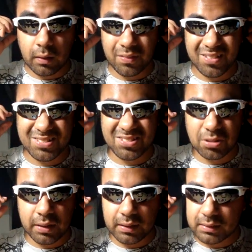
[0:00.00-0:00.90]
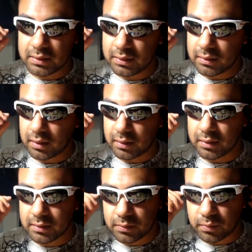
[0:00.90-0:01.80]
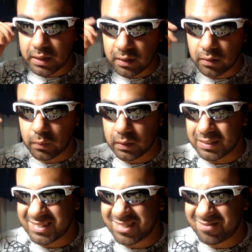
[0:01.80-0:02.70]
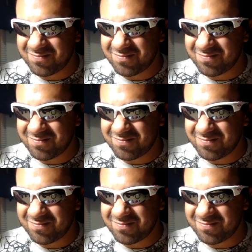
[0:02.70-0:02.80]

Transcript: give those a try. See, on these regular ones,